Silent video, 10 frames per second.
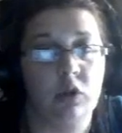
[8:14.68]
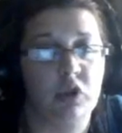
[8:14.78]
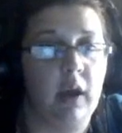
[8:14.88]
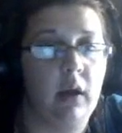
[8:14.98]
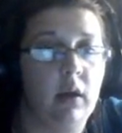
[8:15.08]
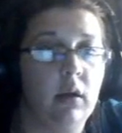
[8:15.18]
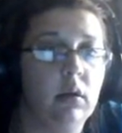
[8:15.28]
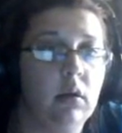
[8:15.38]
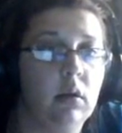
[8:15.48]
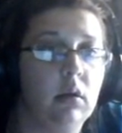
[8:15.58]
trick.
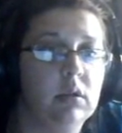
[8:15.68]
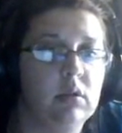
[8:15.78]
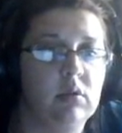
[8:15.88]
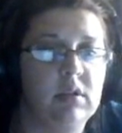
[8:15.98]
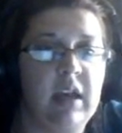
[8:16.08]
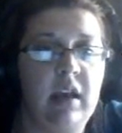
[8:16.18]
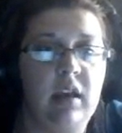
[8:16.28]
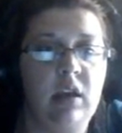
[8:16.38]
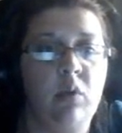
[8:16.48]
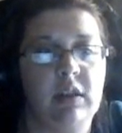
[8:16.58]
So say
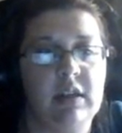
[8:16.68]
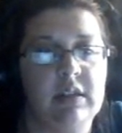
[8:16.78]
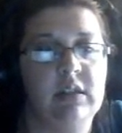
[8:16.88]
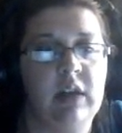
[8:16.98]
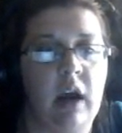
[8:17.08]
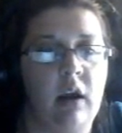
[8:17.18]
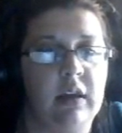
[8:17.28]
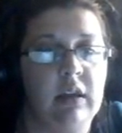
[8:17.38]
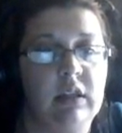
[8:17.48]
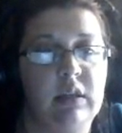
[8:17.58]
you want this entire
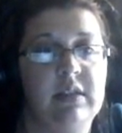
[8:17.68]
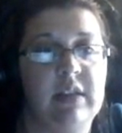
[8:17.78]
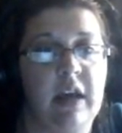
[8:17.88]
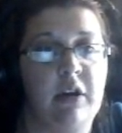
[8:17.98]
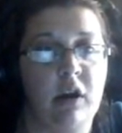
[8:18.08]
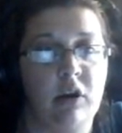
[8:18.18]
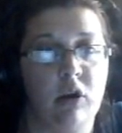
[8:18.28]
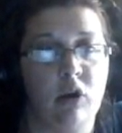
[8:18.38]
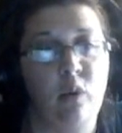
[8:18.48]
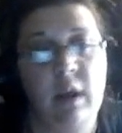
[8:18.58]
thing to be centered in your
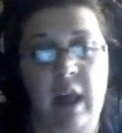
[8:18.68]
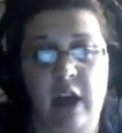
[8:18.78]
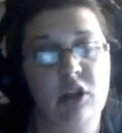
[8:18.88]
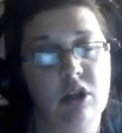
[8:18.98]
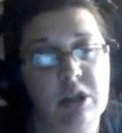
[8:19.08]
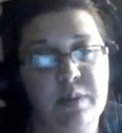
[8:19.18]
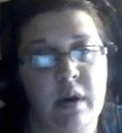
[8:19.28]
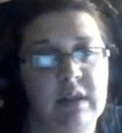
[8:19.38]
hoop. It actually looks pretty